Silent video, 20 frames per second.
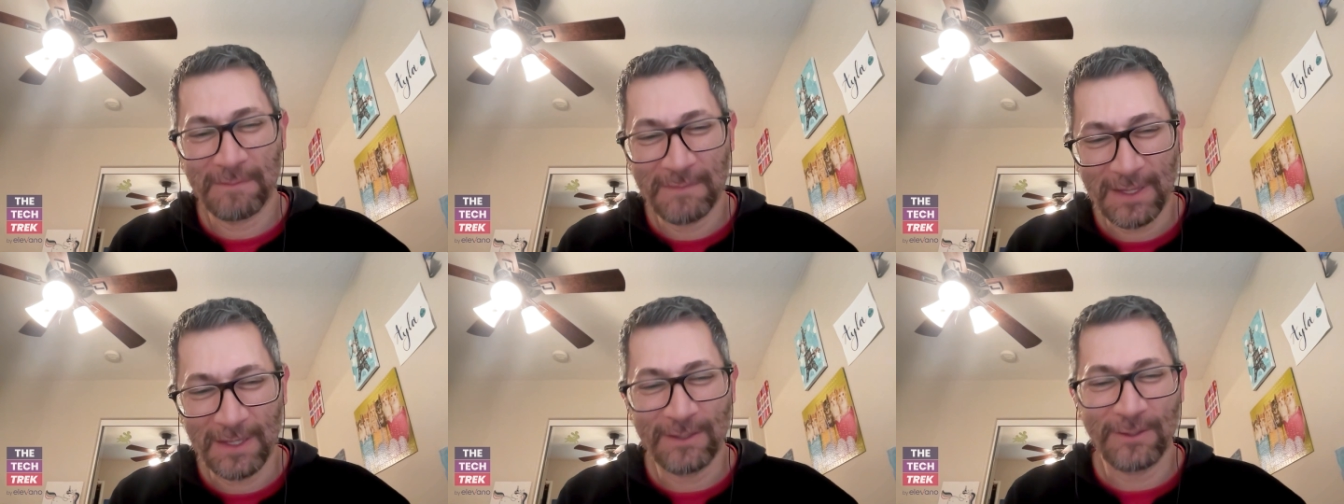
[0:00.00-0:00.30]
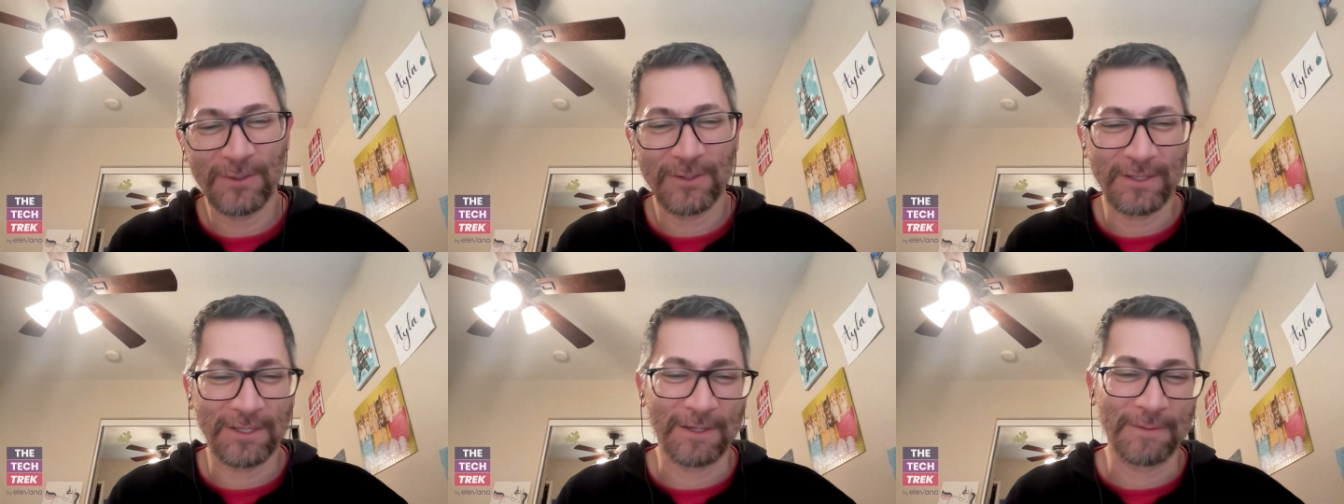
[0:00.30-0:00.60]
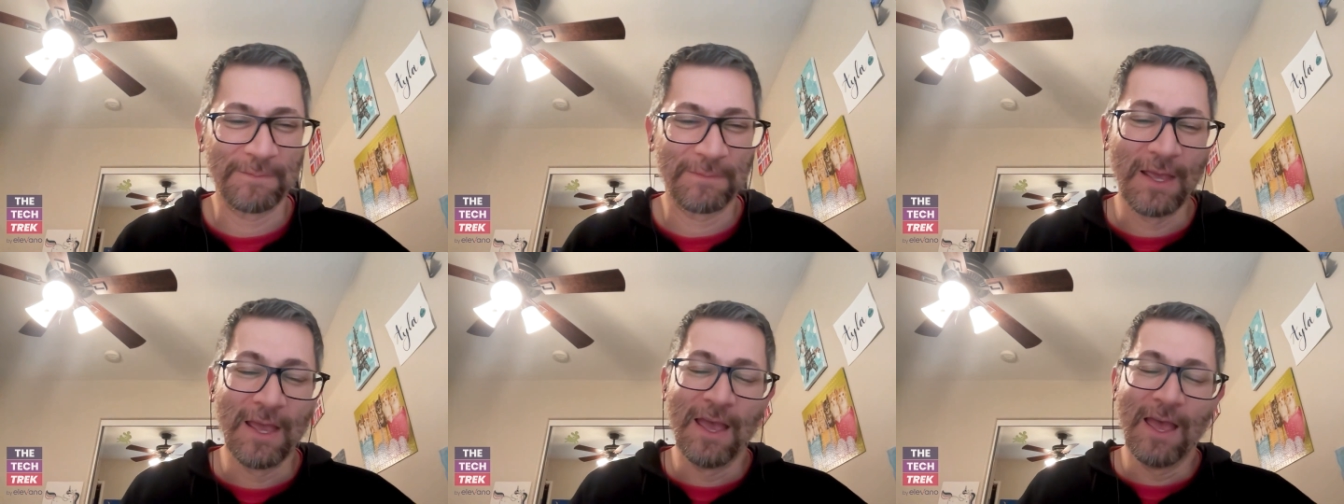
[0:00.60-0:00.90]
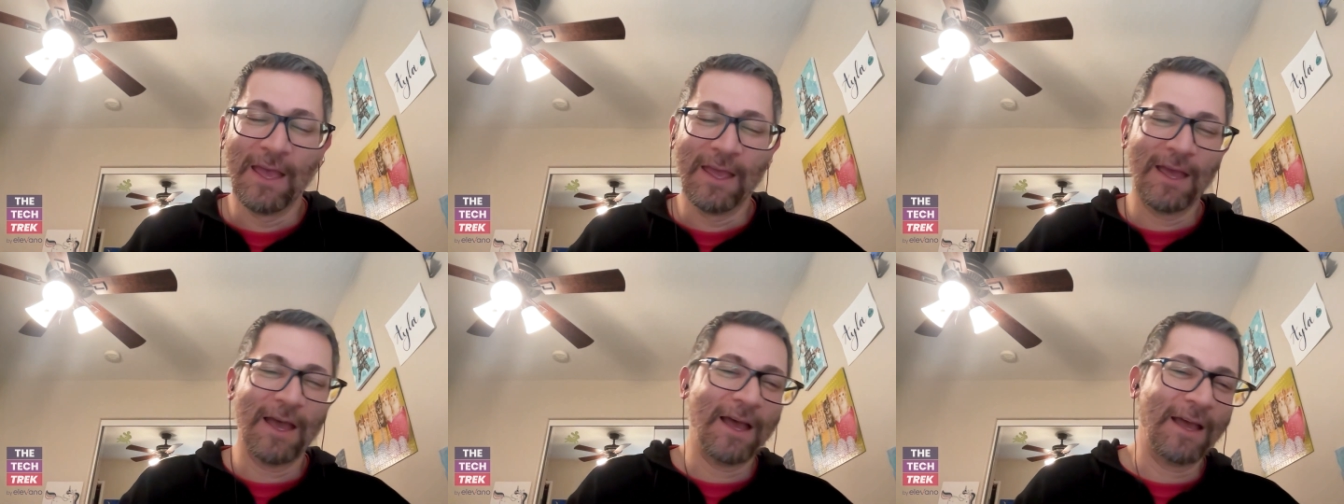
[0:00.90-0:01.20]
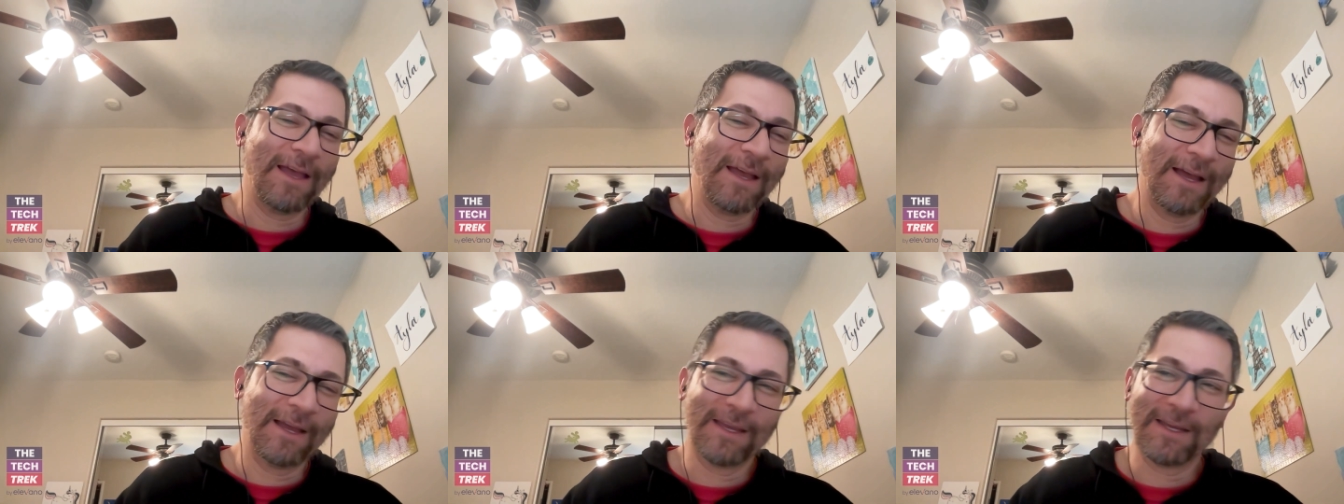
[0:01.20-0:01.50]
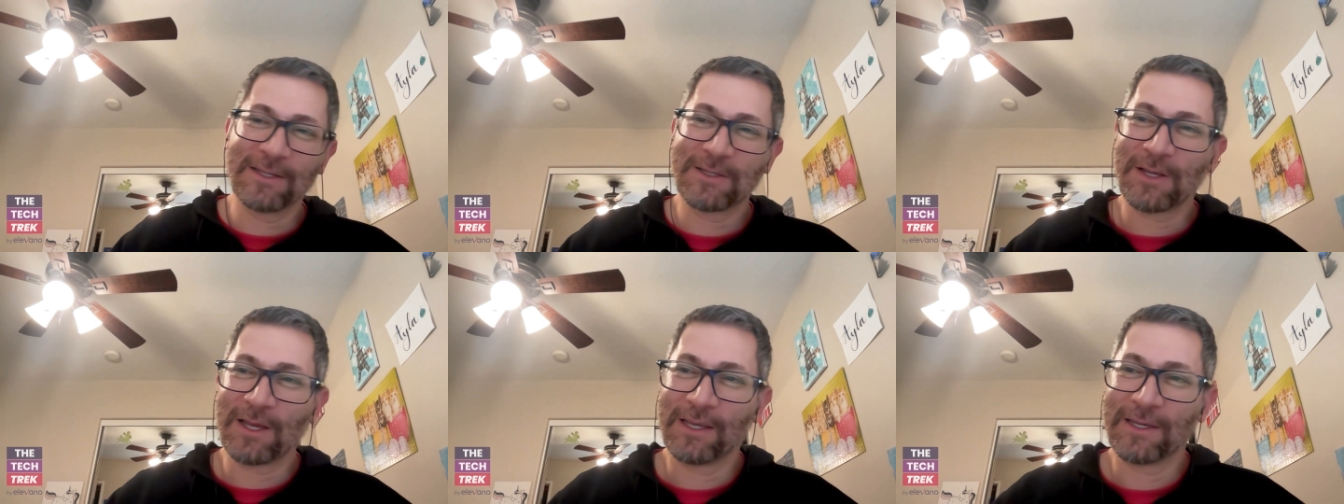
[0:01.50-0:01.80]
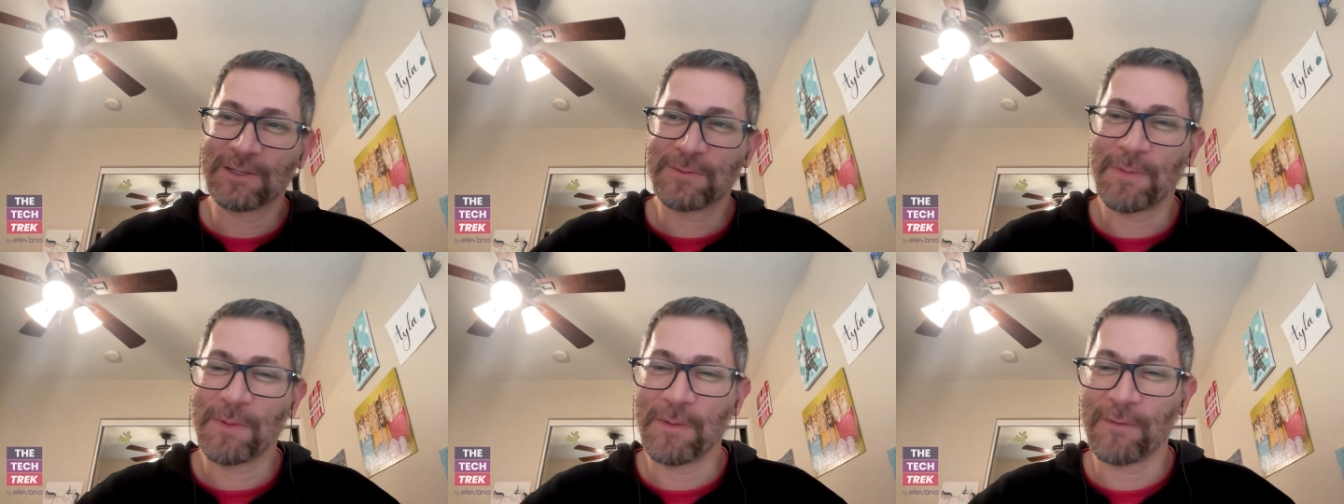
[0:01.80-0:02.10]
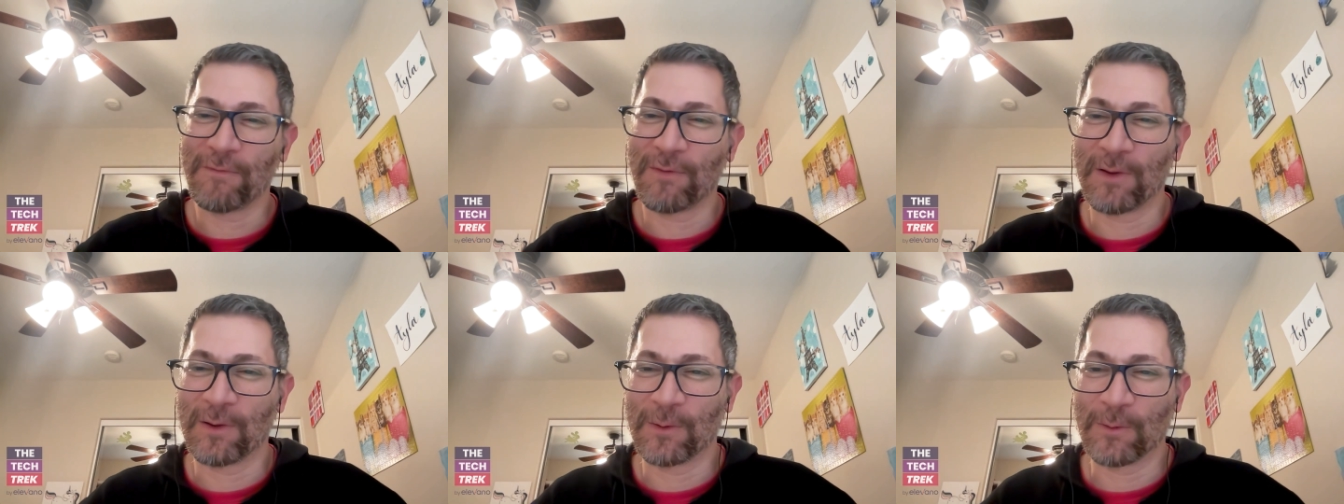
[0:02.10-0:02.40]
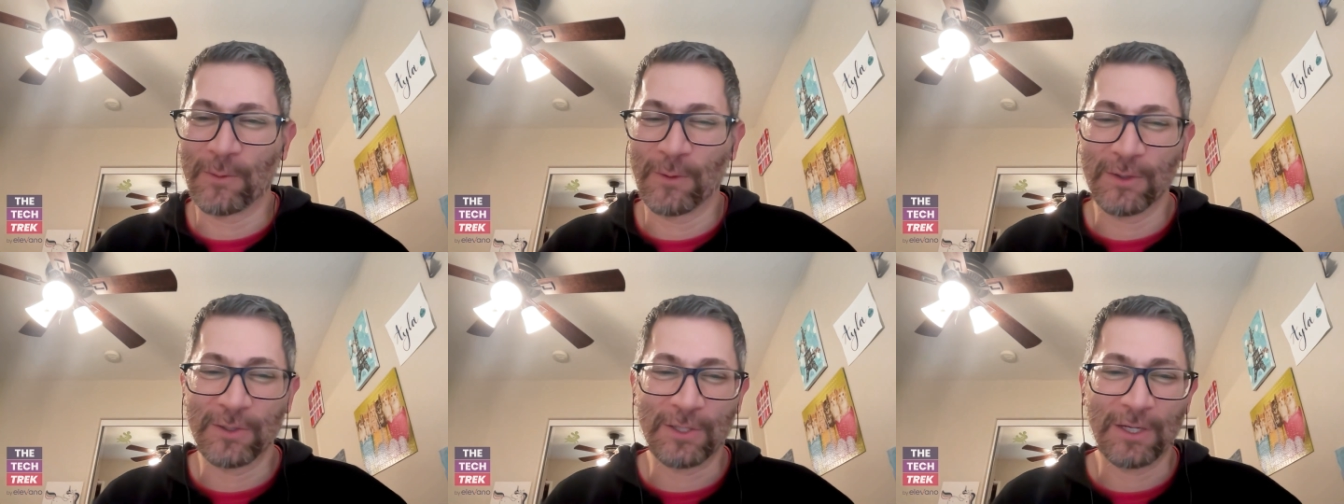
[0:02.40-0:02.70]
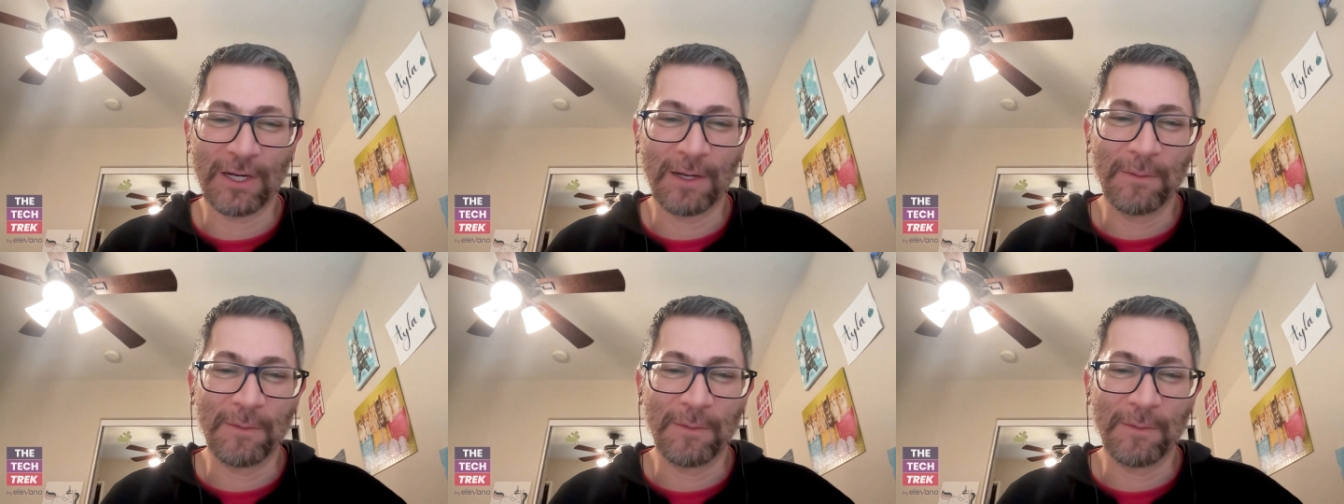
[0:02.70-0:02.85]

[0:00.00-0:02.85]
Interesting. Yeah, I guess maybe final question.